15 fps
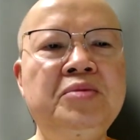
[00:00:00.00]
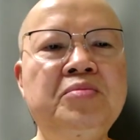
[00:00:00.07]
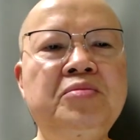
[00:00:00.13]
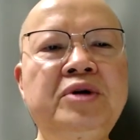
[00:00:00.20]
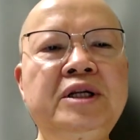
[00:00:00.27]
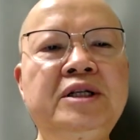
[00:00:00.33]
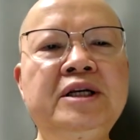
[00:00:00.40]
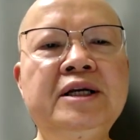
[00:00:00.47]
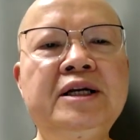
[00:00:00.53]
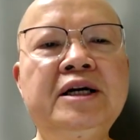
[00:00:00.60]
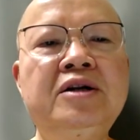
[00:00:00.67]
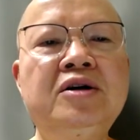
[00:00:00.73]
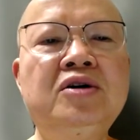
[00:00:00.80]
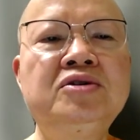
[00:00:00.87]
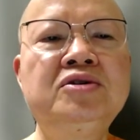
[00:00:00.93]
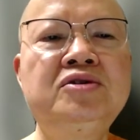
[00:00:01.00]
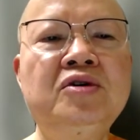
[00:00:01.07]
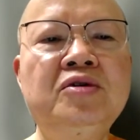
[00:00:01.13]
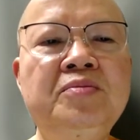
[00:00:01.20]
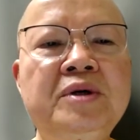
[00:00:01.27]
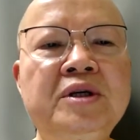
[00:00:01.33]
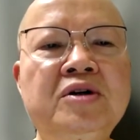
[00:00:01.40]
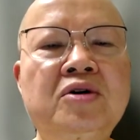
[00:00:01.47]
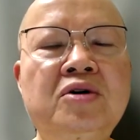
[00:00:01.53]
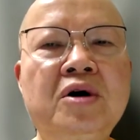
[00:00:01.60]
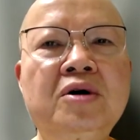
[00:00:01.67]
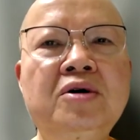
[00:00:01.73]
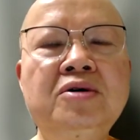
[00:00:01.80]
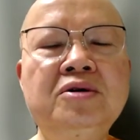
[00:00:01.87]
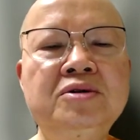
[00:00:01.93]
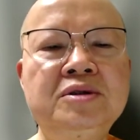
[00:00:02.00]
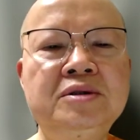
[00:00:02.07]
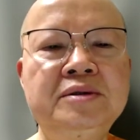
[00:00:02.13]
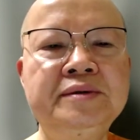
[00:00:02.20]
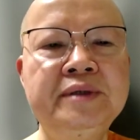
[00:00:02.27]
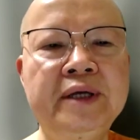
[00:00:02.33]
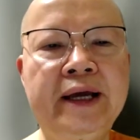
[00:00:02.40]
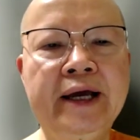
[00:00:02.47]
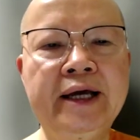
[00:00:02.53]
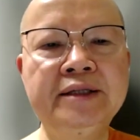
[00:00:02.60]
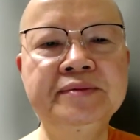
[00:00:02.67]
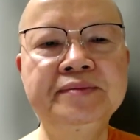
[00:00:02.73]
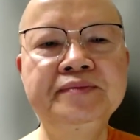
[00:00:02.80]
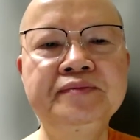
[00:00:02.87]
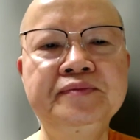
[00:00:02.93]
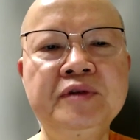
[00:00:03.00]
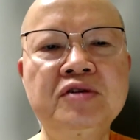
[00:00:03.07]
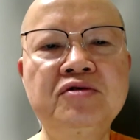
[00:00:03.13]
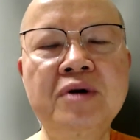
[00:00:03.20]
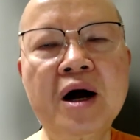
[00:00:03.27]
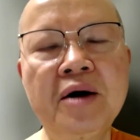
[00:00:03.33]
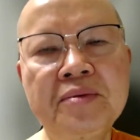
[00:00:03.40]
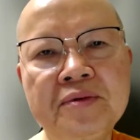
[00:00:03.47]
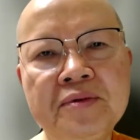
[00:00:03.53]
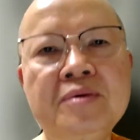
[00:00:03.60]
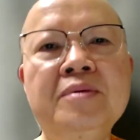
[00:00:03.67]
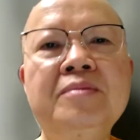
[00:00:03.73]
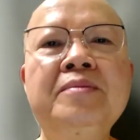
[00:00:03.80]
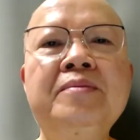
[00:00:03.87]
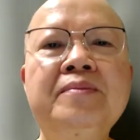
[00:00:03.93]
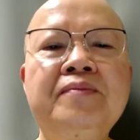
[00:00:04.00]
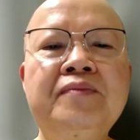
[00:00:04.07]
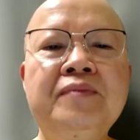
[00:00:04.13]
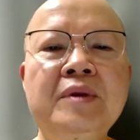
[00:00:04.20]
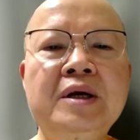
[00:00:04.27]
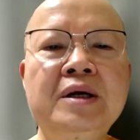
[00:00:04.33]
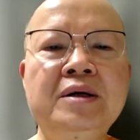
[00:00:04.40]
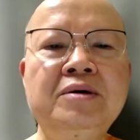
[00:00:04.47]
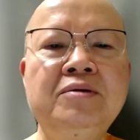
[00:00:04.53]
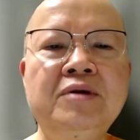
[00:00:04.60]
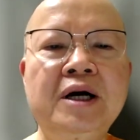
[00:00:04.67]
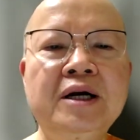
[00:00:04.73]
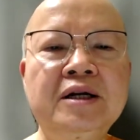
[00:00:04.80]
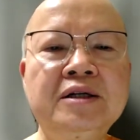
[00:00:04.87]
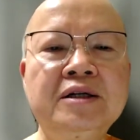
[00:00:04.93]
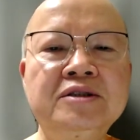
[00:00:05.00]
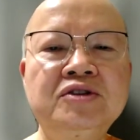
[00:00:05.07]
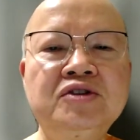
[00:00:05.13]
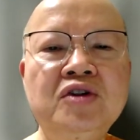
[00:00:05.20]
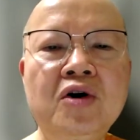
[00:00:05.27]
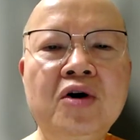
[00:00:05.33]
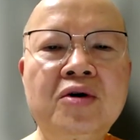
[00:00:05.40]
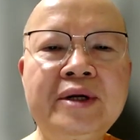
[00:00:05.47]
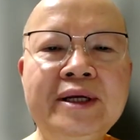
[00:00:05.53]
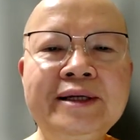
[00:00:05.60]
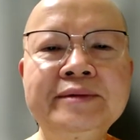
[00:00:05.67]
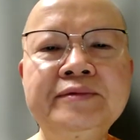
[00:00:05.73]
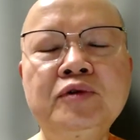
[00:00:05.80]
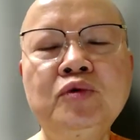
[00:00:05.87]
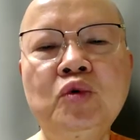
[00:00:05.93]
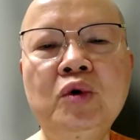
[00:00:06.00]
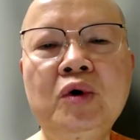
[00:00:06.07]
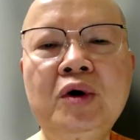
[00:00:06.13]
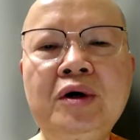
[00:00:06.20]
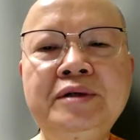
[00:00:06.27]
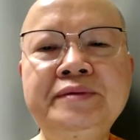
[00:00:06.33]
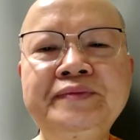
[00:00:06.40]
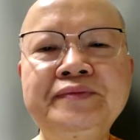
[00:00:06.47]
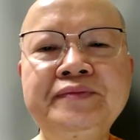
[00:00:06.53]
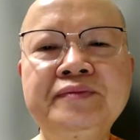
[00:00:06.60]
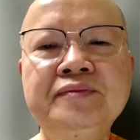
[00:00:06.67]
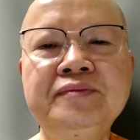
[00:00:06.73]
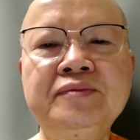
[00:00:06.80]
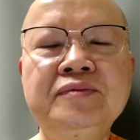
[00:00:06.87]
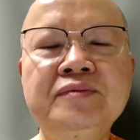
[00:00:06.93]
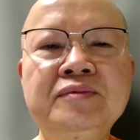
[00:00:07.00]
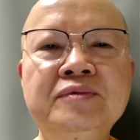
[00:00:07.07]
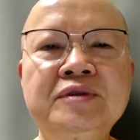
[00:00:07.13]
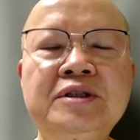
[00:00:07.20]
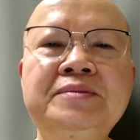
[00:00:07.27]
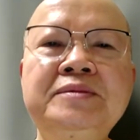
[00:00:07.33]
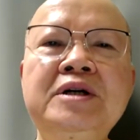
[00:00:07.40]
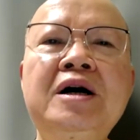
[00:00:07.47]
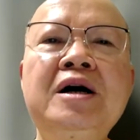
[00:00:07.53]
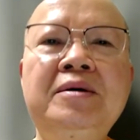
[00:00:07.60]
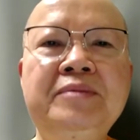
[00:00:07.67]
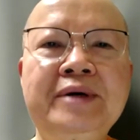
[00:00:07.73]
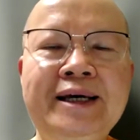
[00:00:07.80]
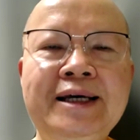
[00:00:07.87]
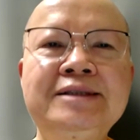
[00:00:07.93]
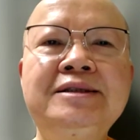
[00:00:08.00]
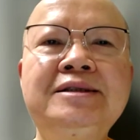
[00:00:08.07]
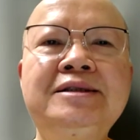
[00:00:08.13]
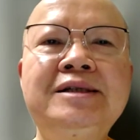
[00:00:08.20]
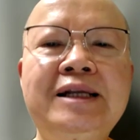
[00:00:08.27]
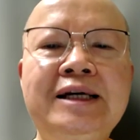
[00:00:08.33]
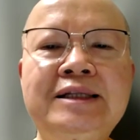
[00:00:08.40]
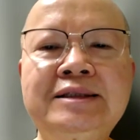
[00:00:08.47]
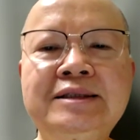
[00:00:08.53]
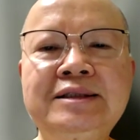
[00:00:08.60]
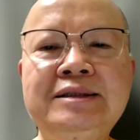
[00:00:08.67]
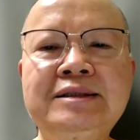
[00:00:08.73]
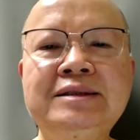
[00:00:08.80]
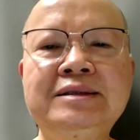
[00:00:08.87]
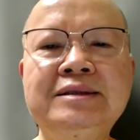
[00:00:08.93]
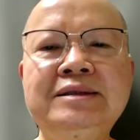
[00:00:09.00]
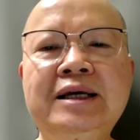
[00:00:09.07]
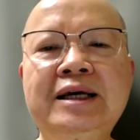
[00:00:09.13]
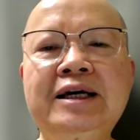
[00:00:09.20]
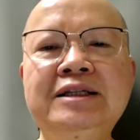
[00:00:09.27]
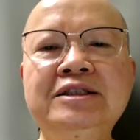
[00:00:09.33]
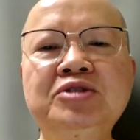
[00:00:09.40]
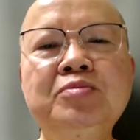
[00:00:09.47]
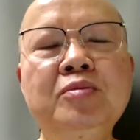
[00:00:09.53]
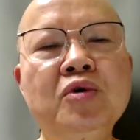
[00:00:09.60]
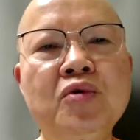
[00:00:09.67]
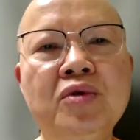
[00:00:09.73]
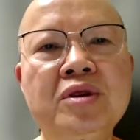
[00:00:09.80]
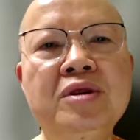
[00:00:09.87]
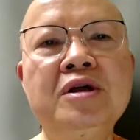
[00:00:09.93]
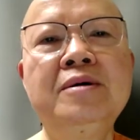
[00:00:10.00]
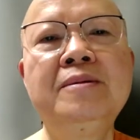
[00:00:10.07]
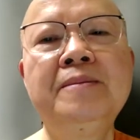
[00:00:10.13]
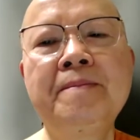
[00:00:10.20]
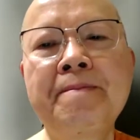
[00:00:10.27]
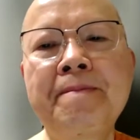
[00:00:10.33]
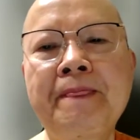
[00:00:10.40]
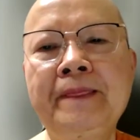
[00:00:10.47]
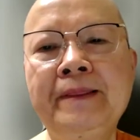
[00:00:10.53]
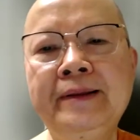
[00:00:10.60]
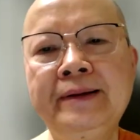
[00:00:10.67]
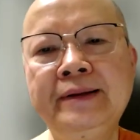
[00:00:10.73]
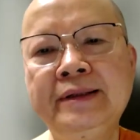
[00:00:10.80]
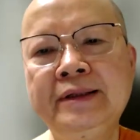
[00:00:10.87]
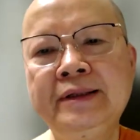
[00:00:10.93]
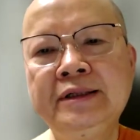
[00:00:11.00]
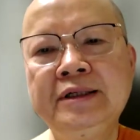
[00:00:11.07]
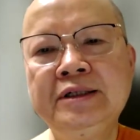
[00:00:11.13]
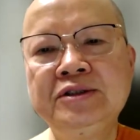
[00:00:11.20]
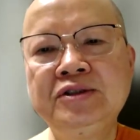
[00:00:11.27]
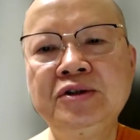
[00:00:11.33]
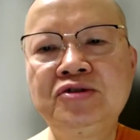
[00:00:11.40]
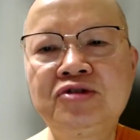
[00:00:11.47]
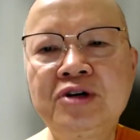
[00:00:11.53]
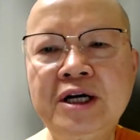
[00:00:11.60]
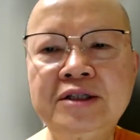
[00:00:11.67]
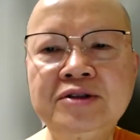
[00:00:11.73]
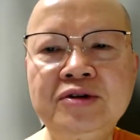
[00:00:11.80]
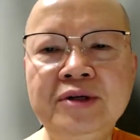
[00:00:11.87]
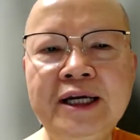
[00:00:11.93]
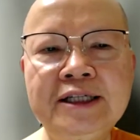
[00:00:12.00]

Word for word: Breathing can also be cross and rough, like a snoring or sometimes excellent and smooth. So try to